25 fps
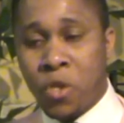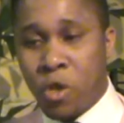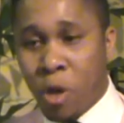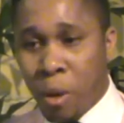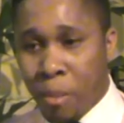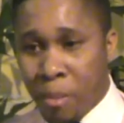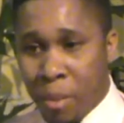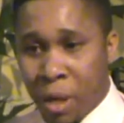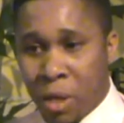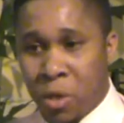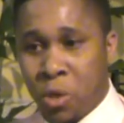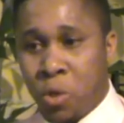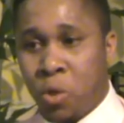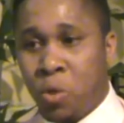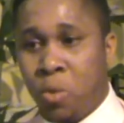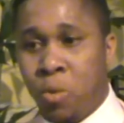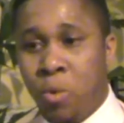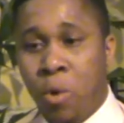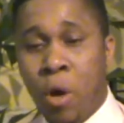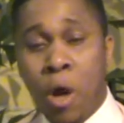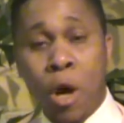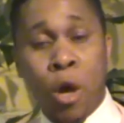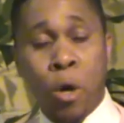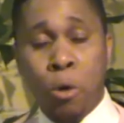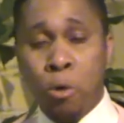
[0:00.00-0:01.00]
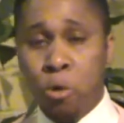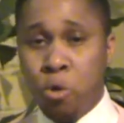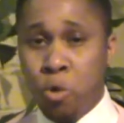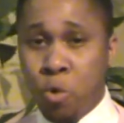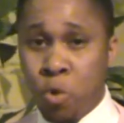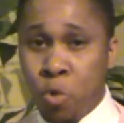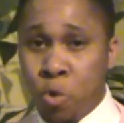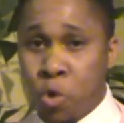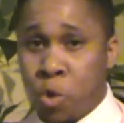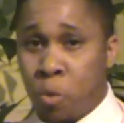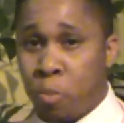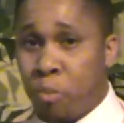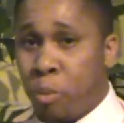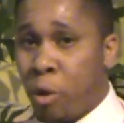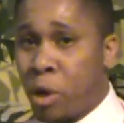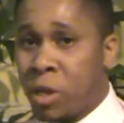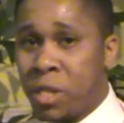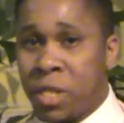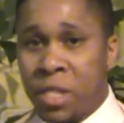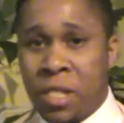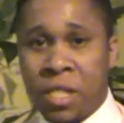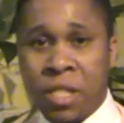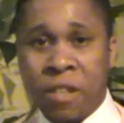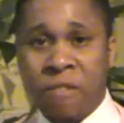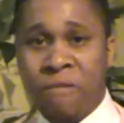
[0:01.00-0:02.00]
Number two, use
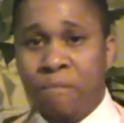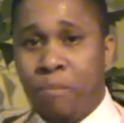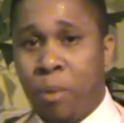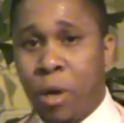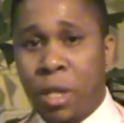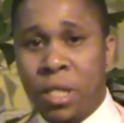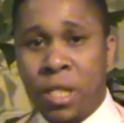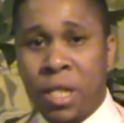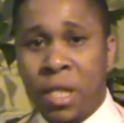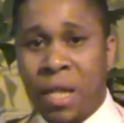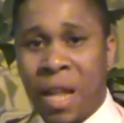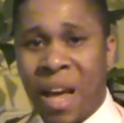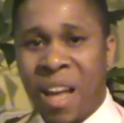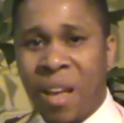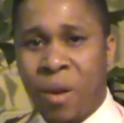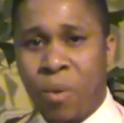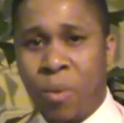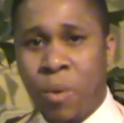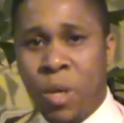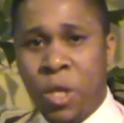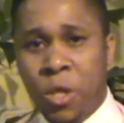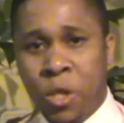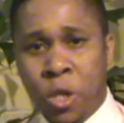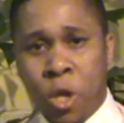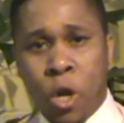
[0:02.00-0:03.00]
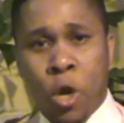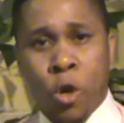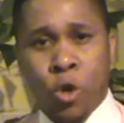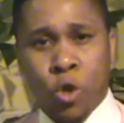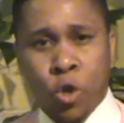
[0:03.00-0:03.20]
positive body language.